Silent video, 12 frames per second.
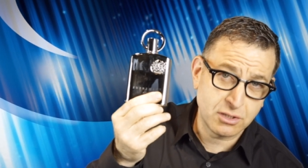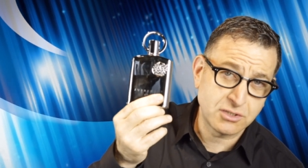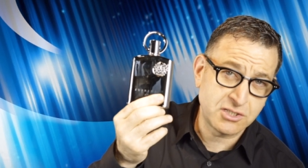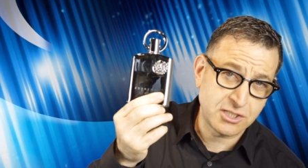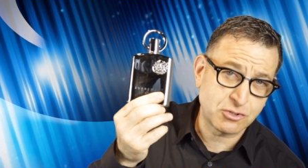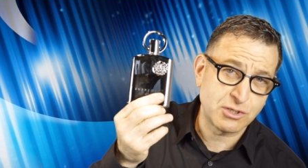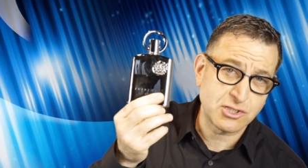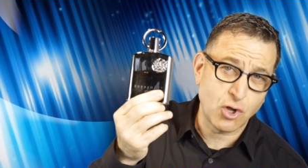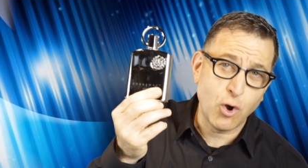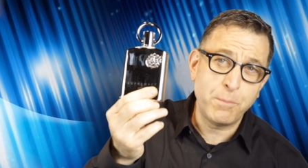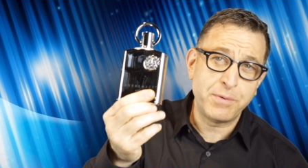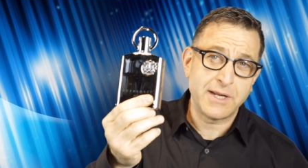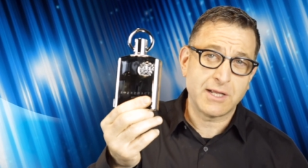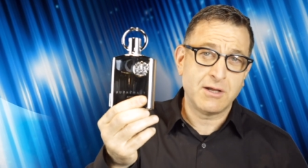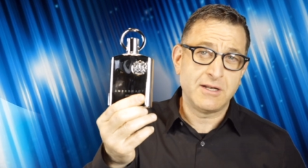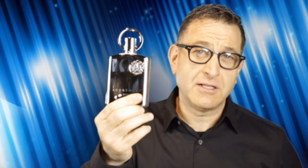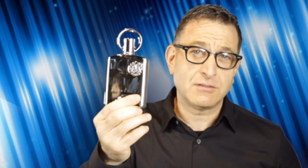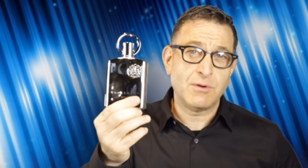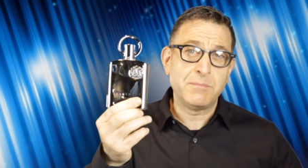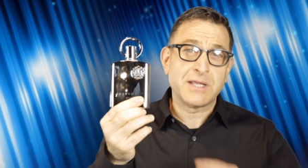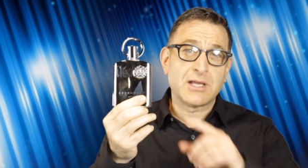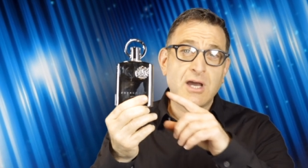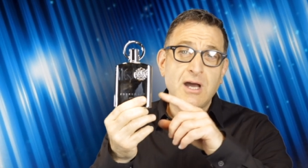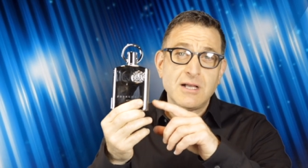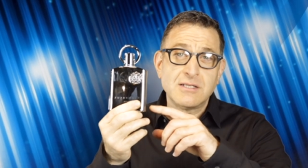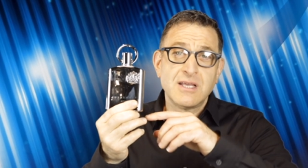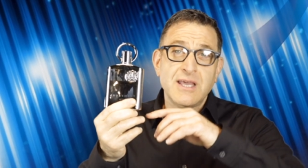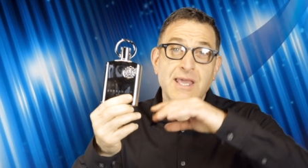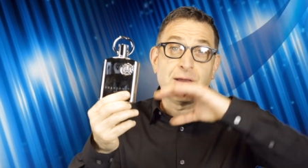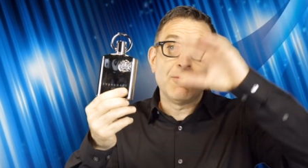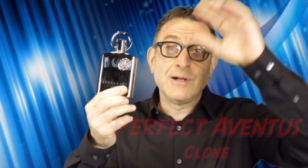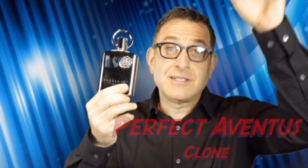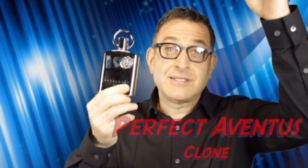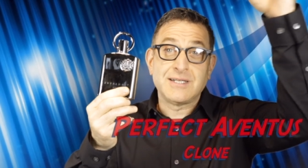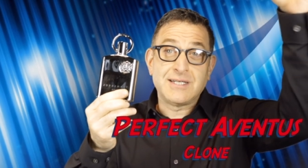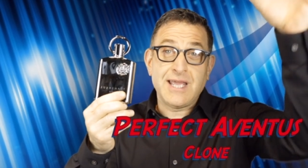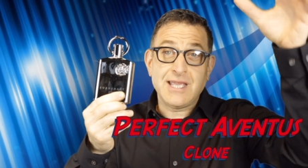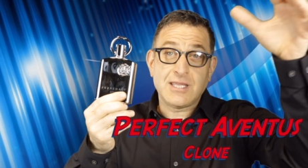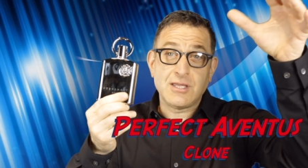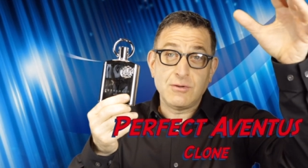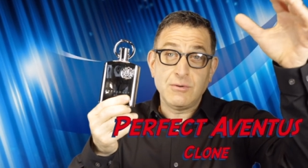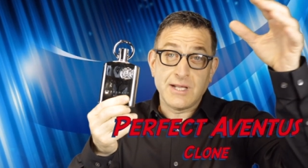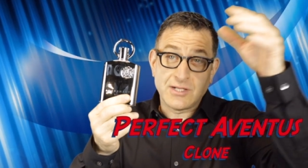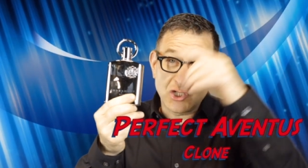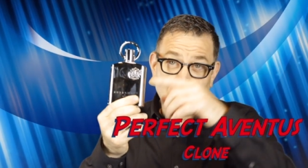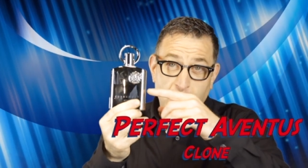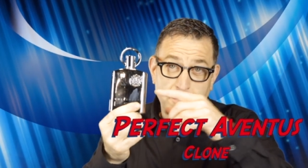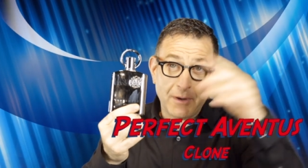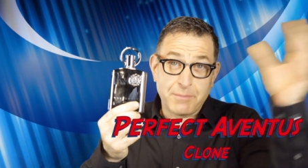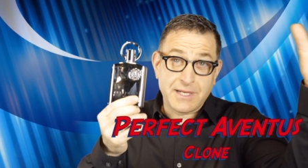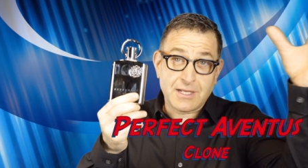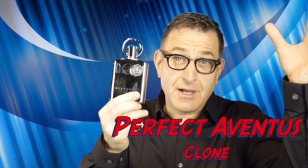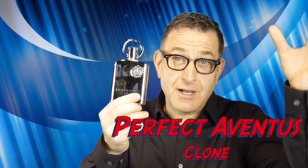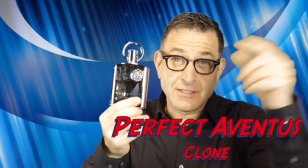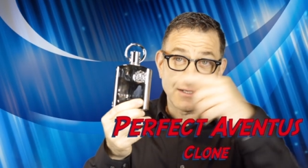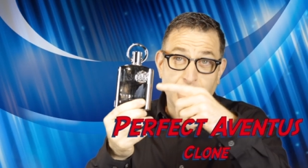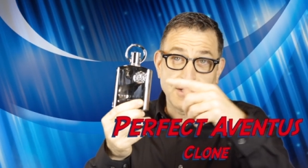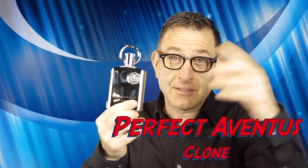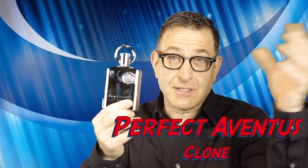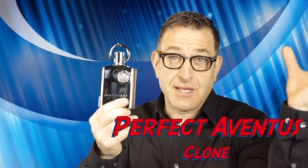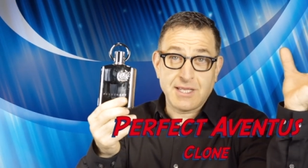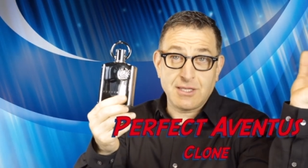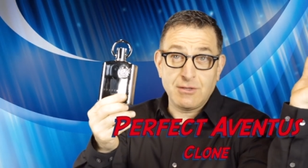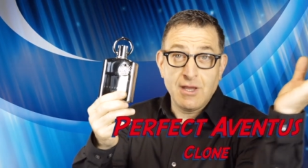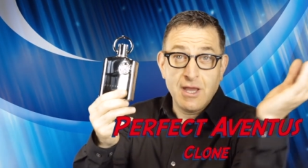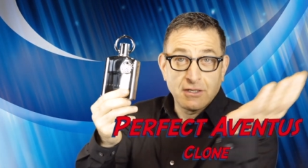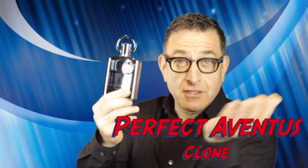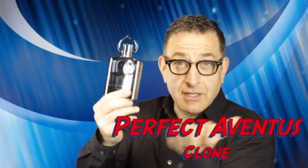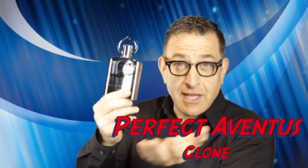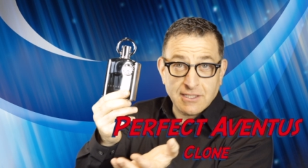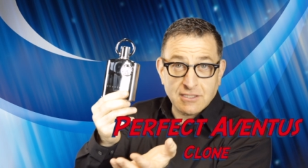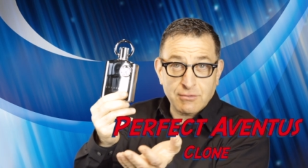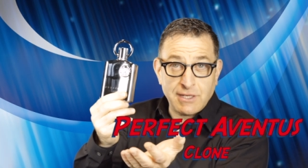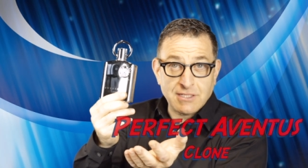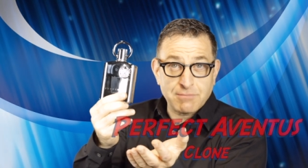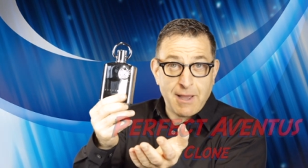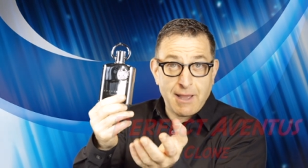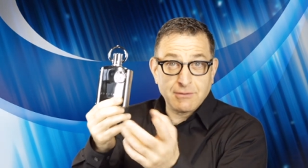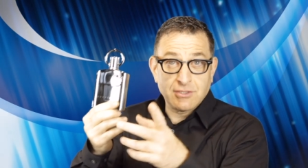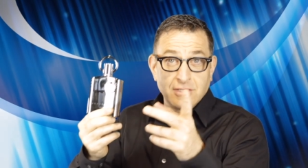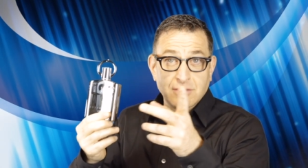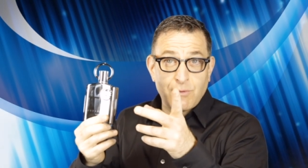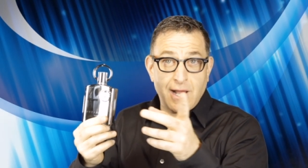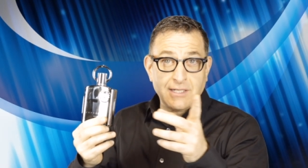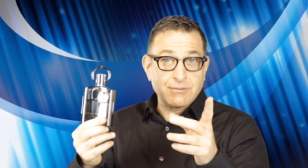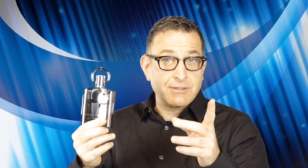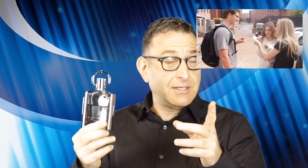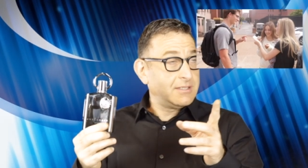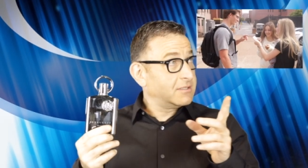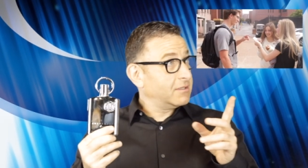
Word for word: citrus opening on this one because it wants to take you, it's sharper because it wants to take you to that sweet spot. Just watch what these.